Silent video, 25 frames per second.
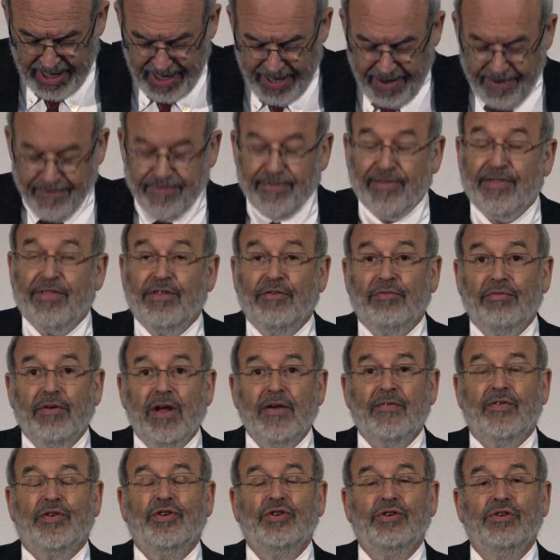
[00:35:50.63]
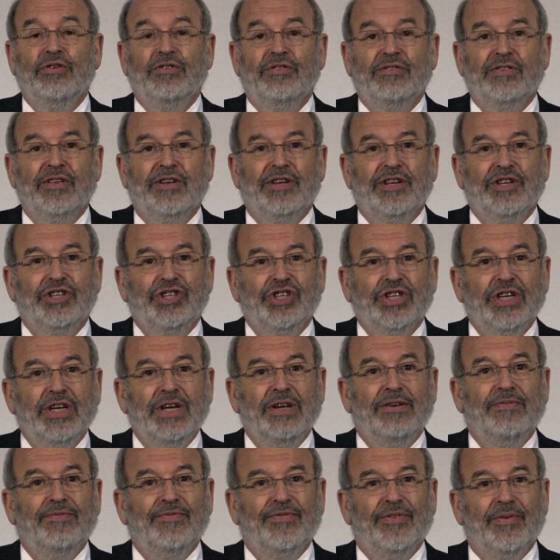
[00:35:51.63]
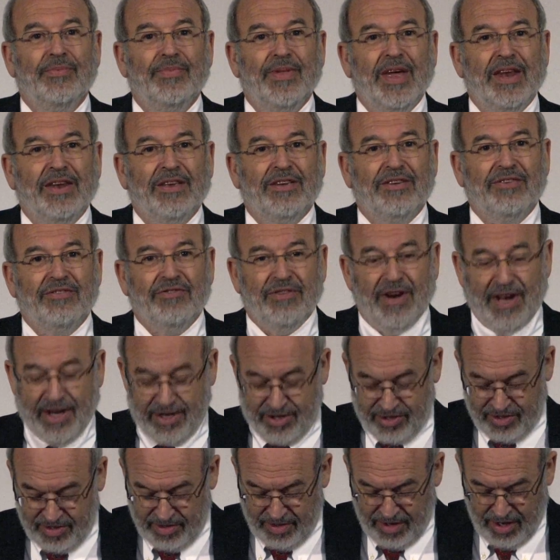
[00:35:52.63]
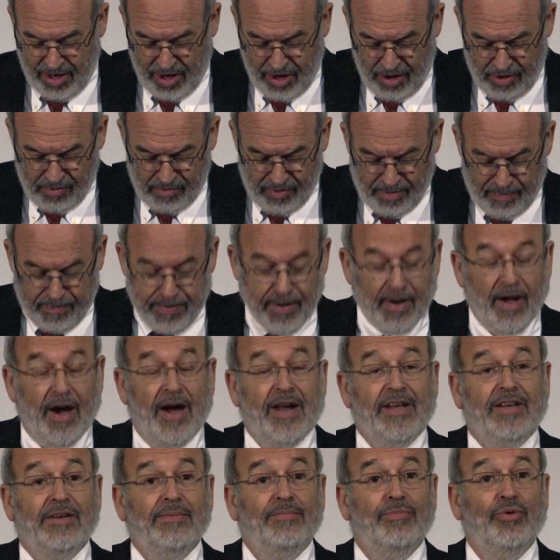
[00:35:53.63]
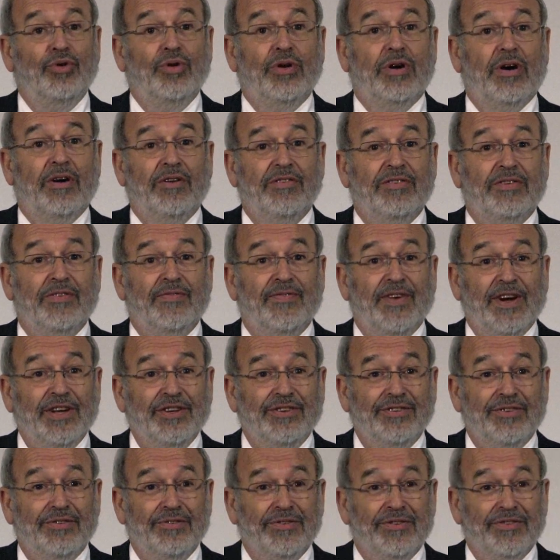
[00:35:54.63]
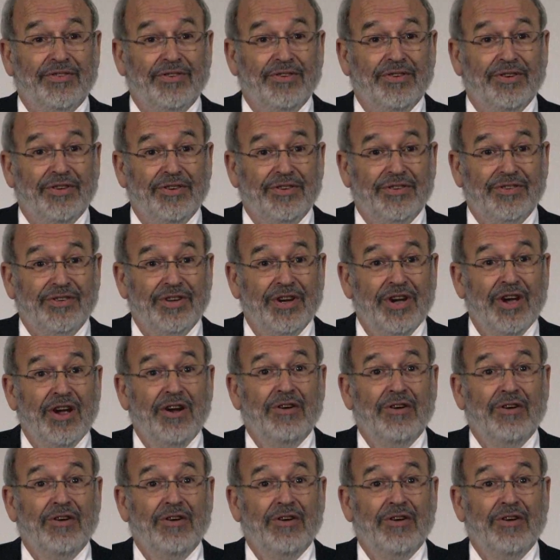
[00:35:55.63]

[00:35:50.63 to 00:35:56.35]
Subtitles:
if the revenues that are achieved from that extraction were applied to more conservation research